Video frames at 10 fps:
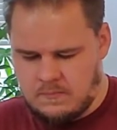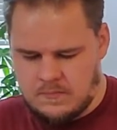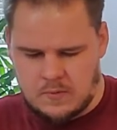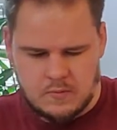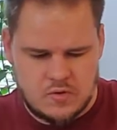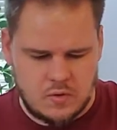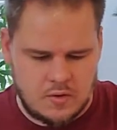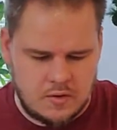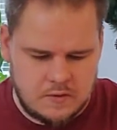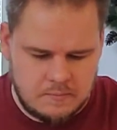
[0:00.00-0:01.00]
The
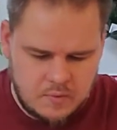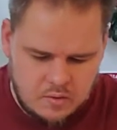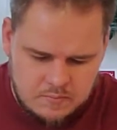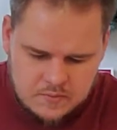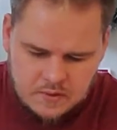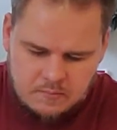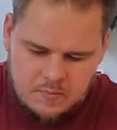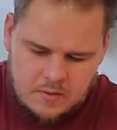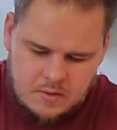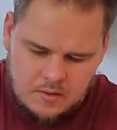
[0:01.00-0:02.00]
majority of the bulb is going to
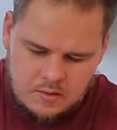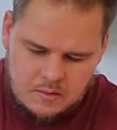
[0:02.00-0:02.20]
be